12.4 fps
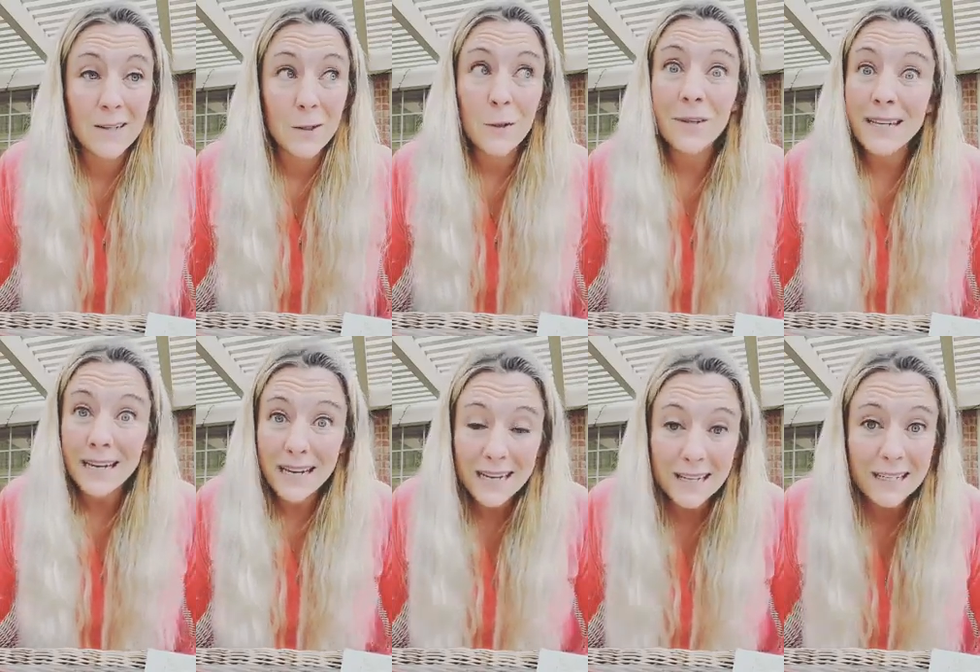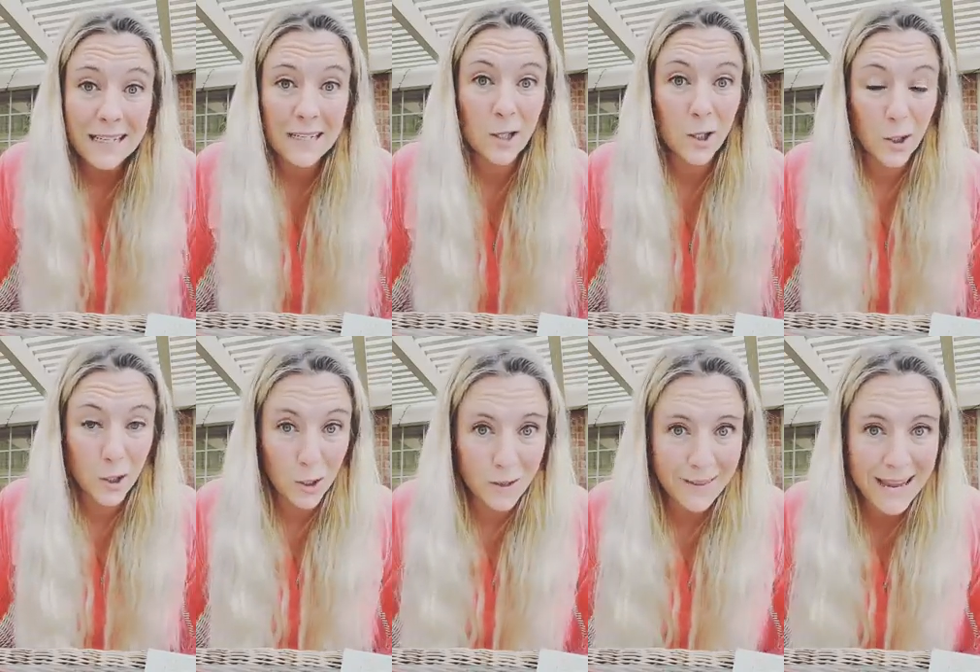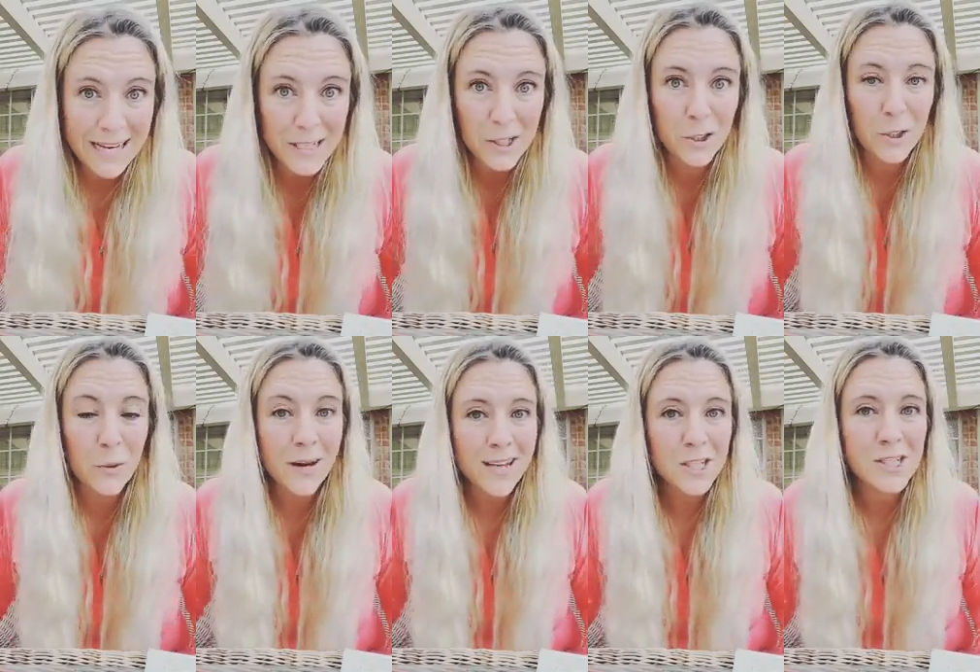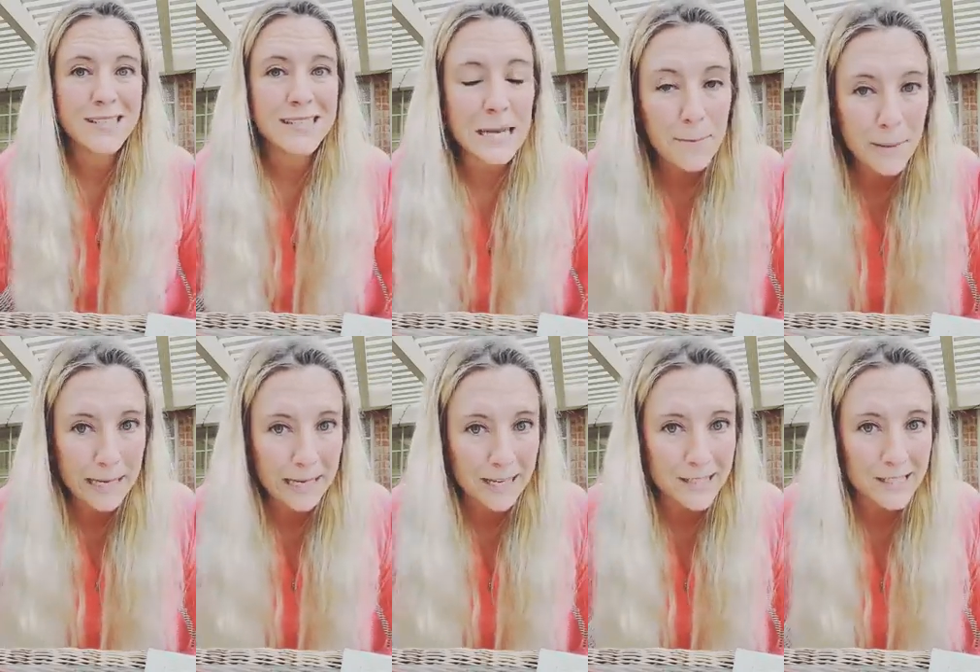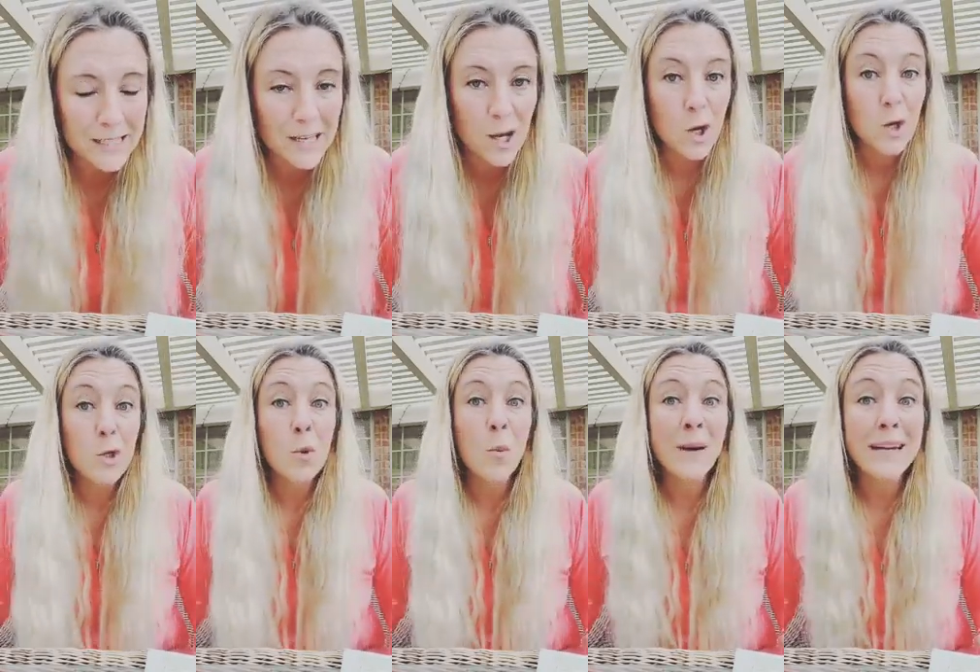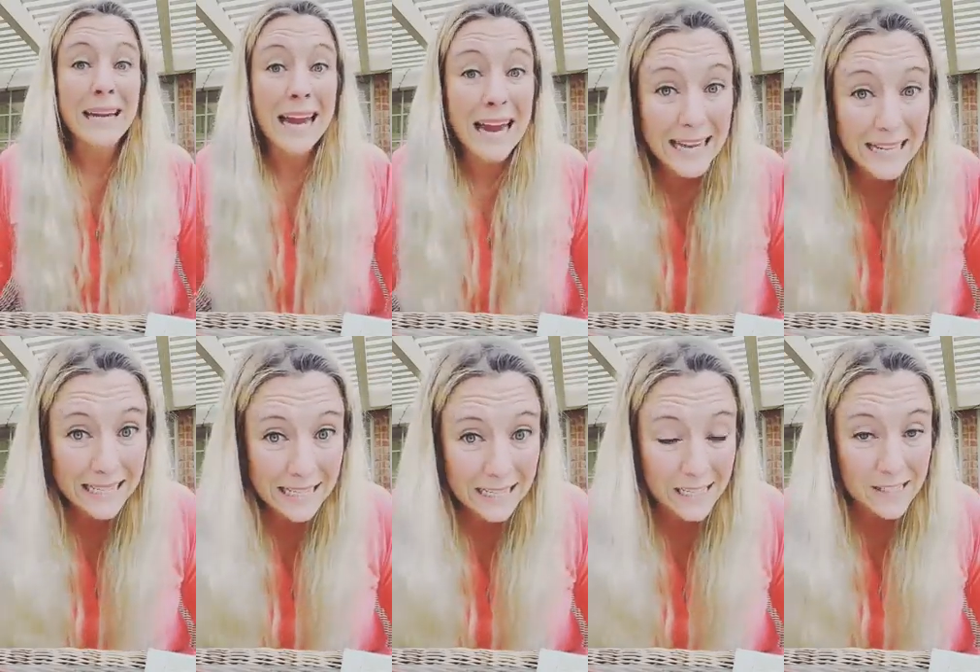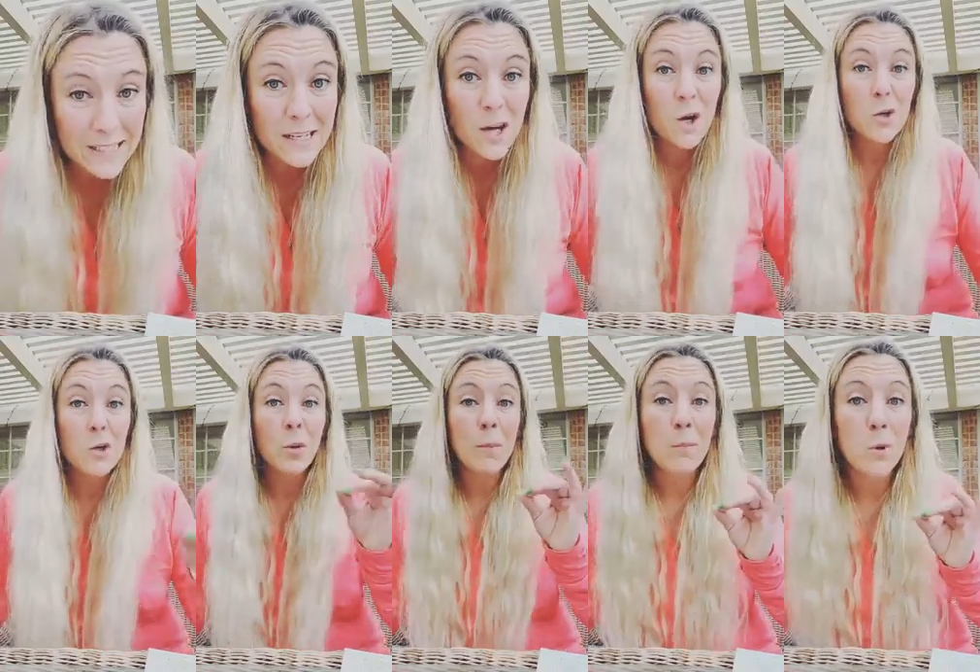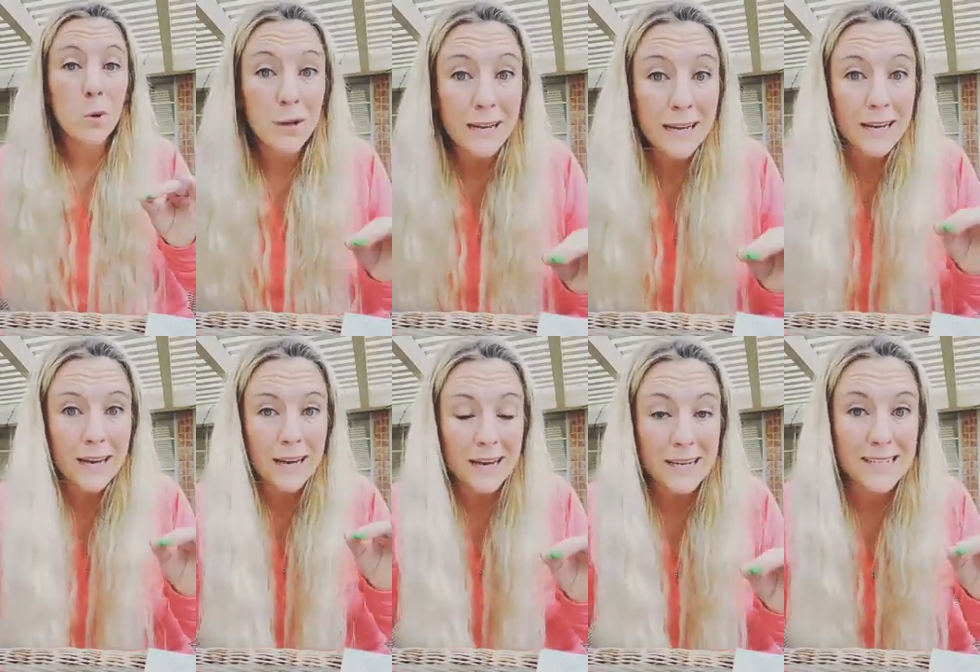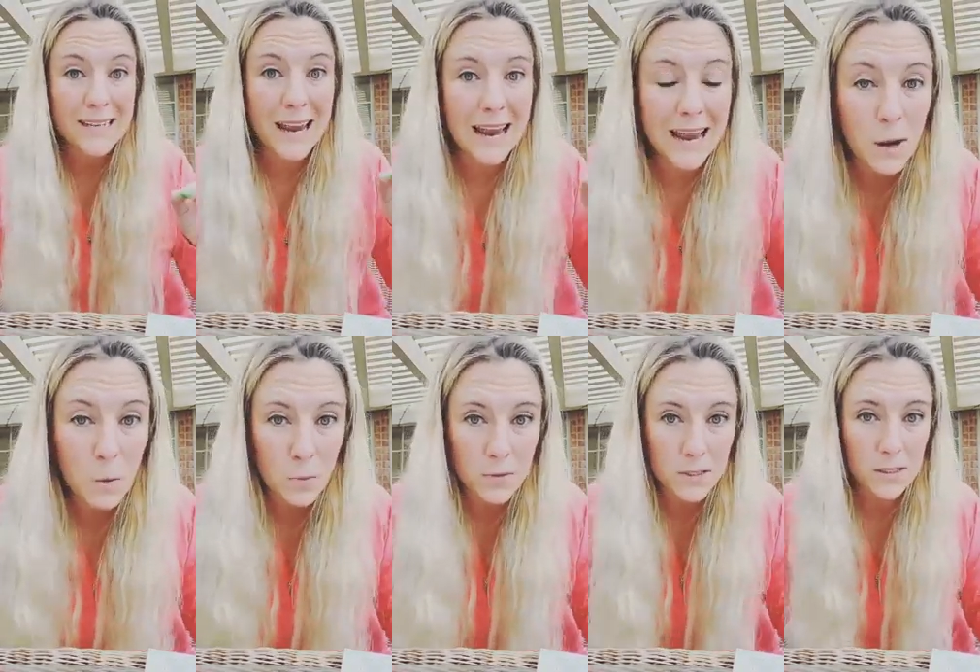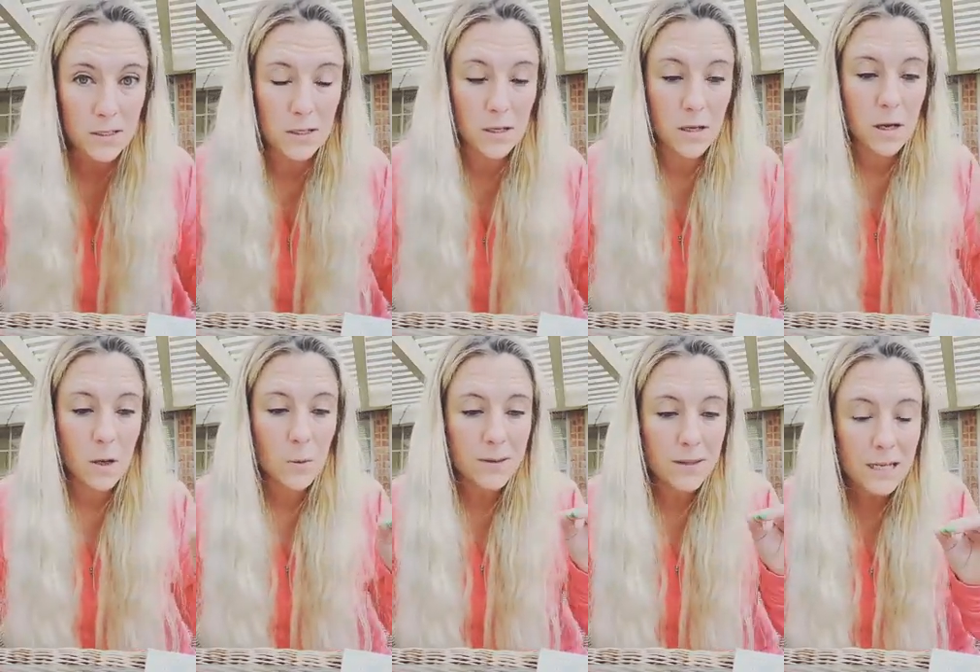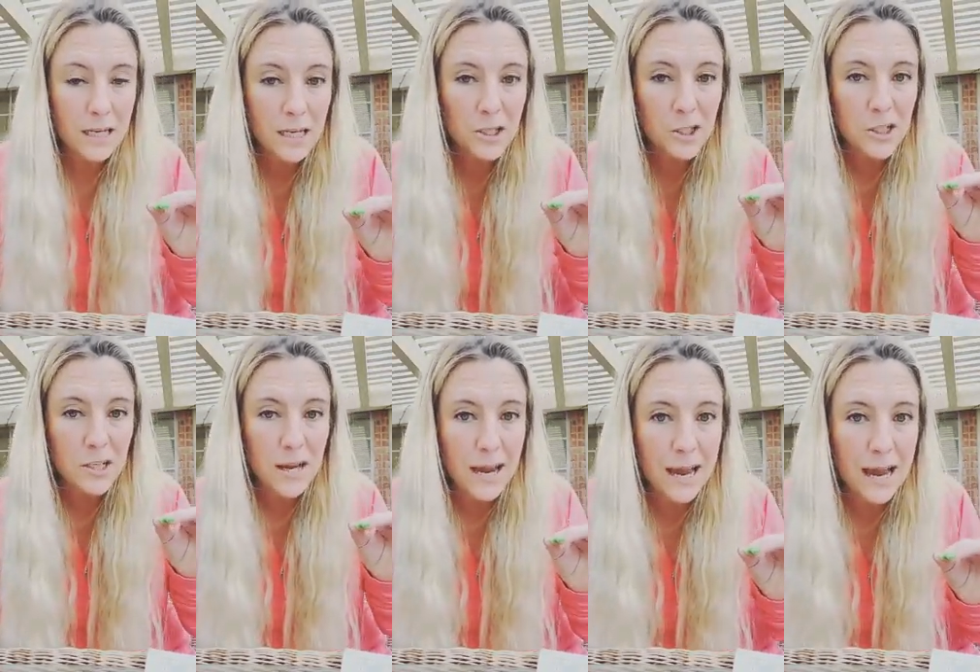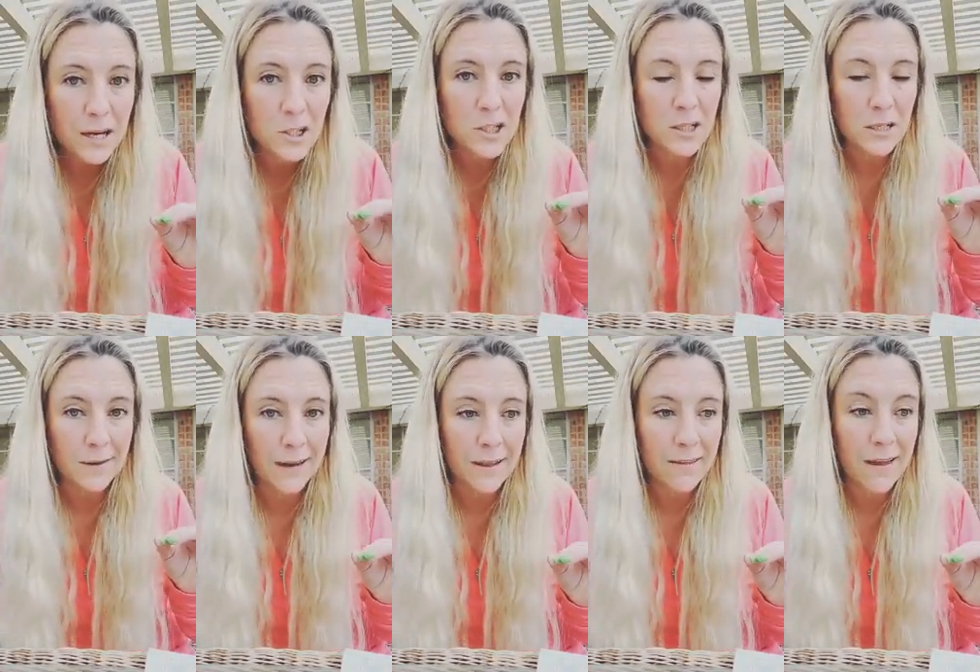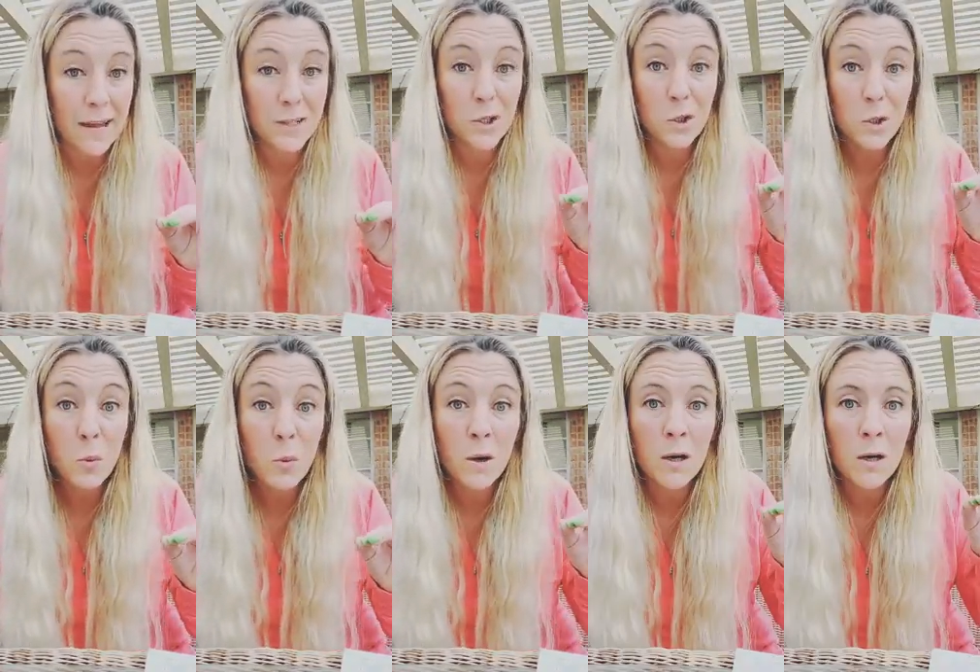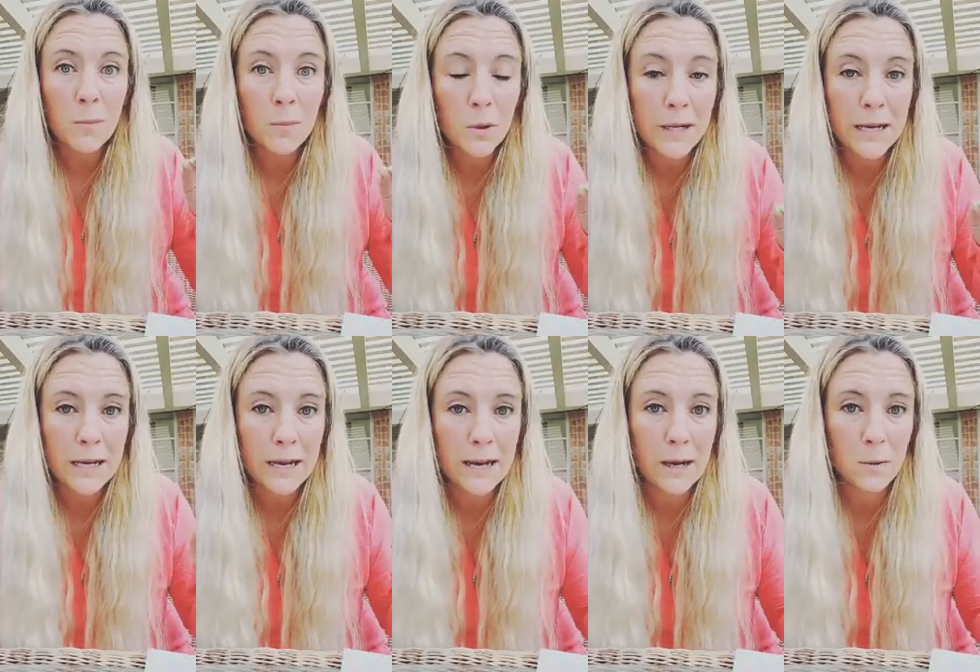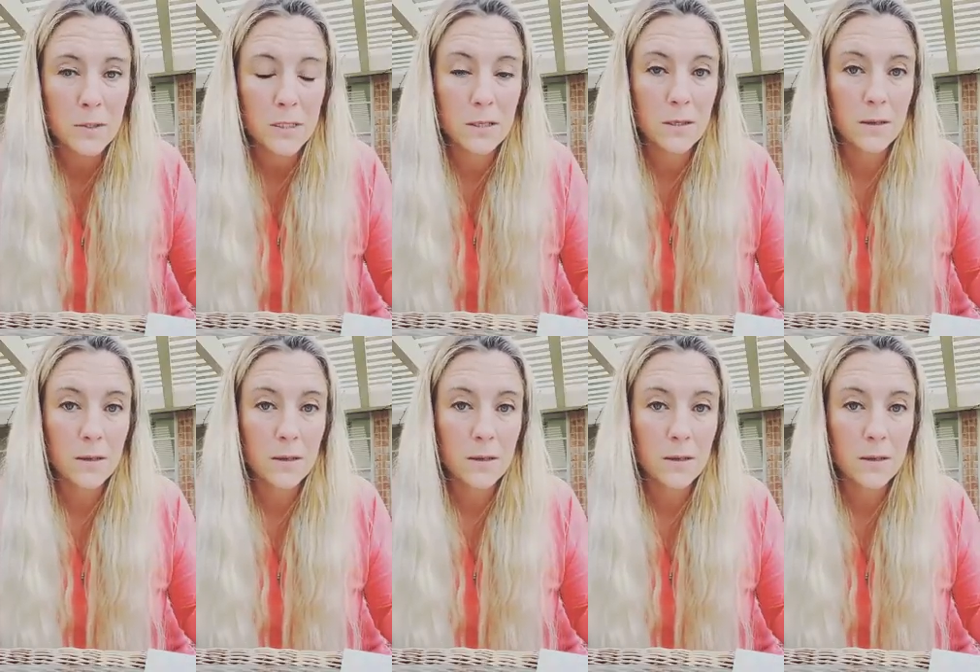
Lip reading: You're killing her light. You're not just dimming it. You're killing it. You're putting it out. With each action like that, you're putting it out.